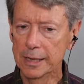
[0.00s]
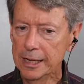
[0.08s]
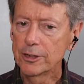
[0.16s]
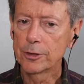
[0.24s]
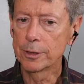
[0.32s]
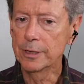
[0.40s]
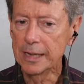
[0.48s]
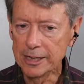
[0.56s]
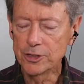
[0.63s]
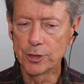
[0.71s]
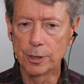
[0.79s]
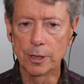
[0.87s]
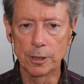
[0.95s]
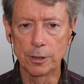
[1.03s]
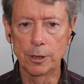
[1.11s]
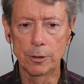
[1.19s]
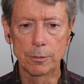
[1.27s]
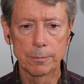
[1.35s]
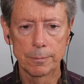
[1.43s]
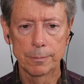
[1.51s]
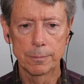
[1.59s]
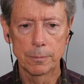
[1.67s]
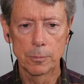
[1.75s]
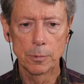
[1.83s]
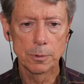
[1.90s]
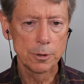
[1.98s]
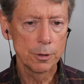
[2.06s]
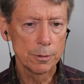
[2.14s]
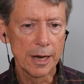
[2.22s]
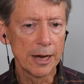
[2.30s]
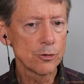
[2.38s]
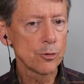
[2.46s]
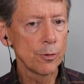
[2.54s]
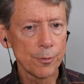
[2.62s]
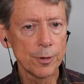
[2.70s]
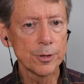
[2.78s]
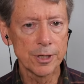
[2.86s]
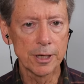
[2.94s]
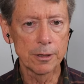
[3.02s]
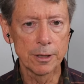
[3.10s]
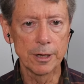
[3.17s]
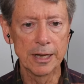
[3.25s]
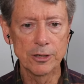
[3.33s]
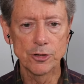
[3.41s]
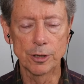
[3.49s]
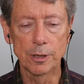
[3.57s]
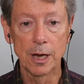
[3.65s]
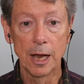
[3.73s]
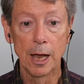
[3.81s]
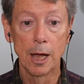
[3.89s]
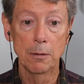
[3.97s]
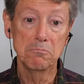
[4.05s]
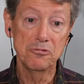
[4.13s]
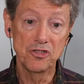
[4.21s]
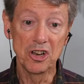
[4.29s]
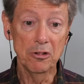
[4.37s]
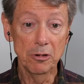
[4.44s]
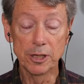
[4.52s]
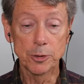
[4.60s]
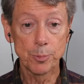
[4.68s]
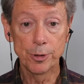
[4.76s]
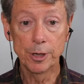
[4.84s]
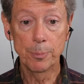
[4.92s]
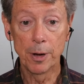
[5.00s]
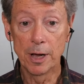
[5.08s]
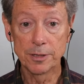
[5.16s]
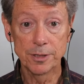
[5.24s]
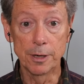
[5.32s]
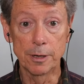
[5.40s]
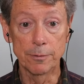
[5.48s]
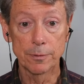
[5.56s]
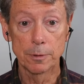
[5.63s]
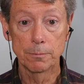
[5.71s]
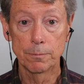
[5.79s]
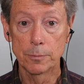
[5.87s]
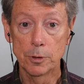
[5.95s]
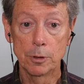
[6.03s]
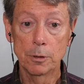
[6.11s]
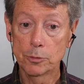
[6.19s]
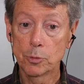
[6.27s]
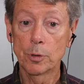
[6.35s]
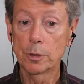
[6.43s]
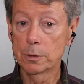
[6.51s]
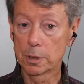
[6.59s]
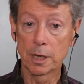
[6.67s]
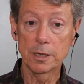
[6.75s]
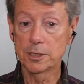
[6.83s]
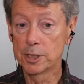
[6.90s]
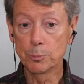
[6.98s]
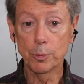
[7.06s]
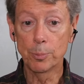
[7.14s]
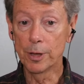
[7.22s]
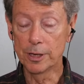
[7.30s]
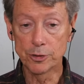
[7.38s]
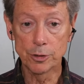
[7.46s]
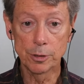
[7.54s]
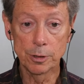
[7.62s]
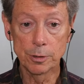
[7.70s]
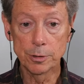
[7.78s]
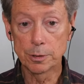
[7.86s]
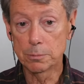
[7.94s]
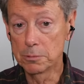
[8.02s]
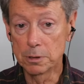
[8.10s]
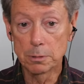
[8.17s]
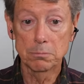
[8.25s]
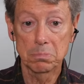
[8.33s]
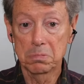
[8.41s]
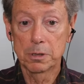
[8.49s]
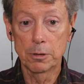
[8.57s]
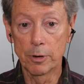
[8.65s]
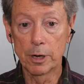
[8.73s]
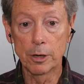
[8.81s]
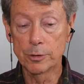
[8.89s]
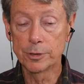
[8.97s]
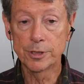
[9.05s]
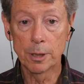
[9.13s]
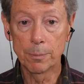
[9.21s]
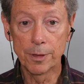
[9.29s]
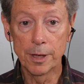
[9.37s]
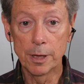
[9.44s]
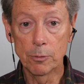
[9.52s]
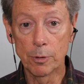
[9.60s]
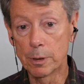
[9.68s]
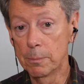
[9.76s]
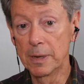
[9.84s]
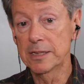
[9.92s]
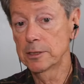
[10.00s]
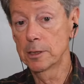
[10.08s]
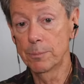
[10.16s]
inclination in you what's your natural first inclination generally is pretty positive you know toward kind of simple pleasures you want to learn something want to make